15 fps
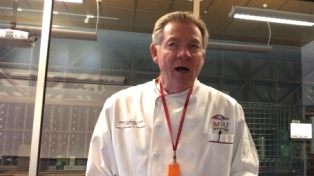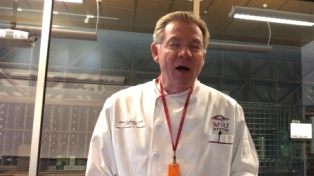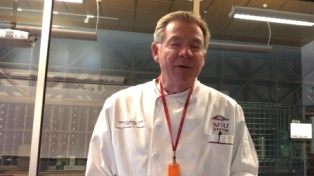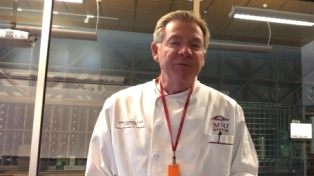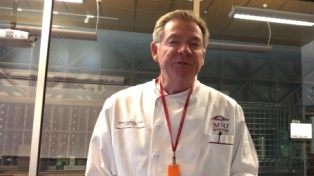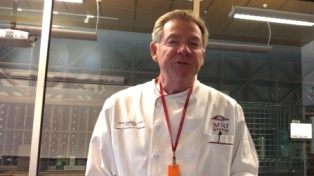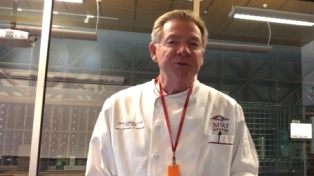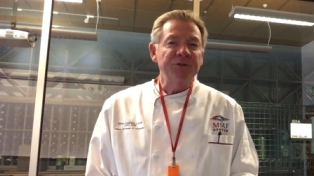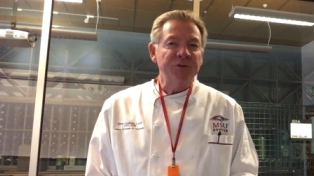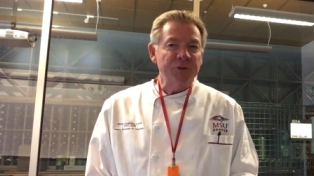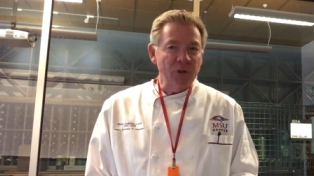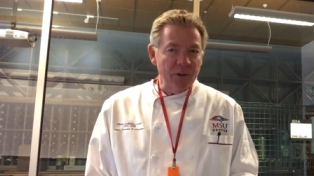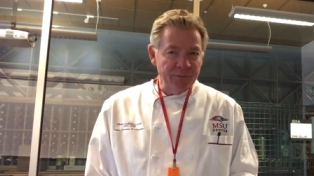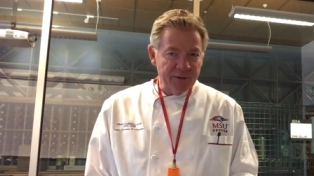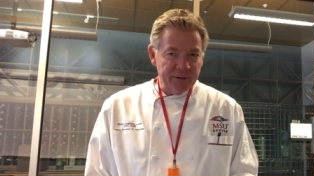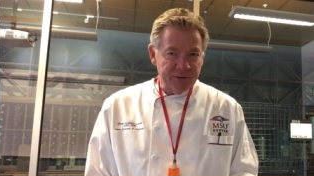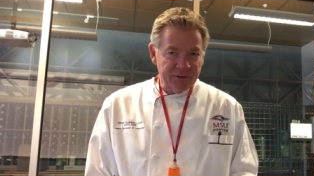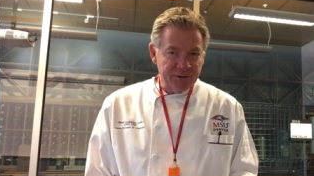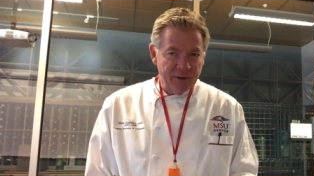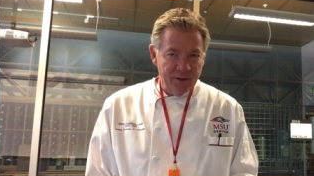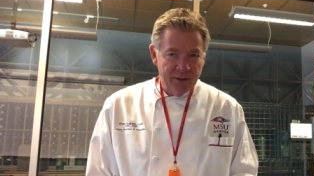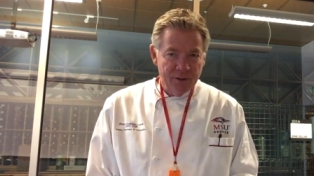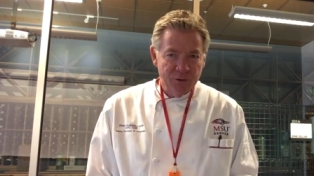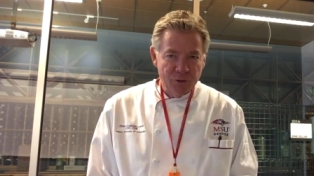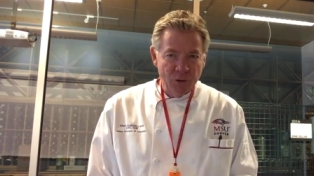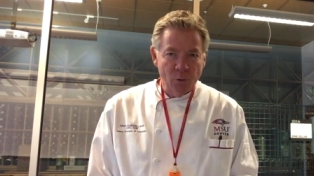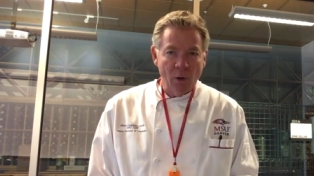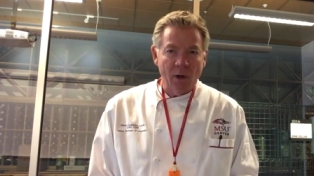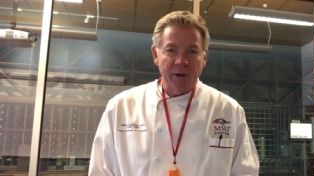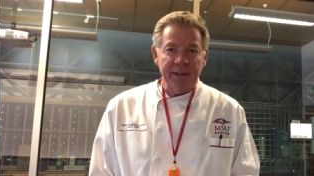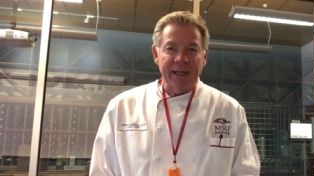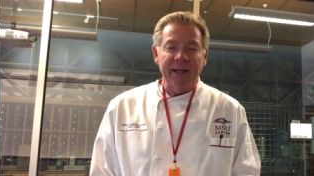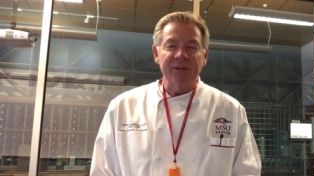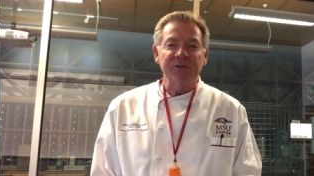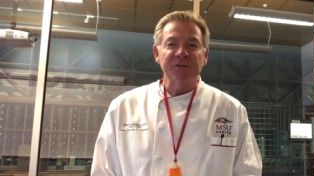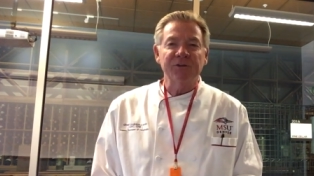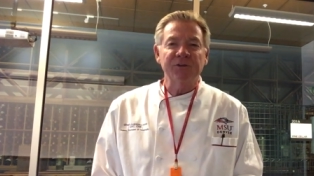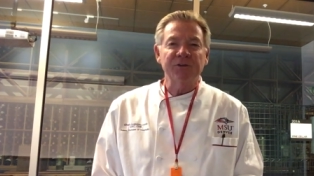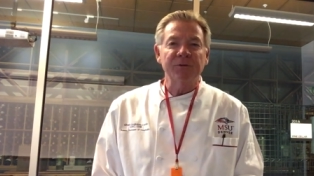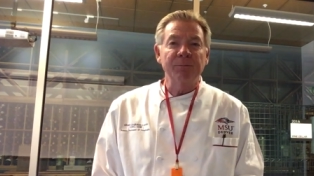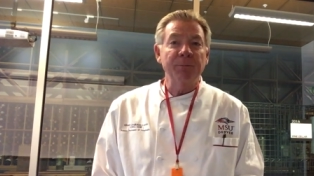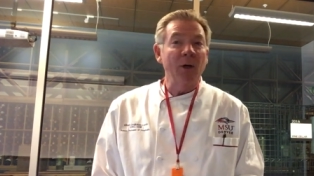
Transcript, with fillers: of service to our guests,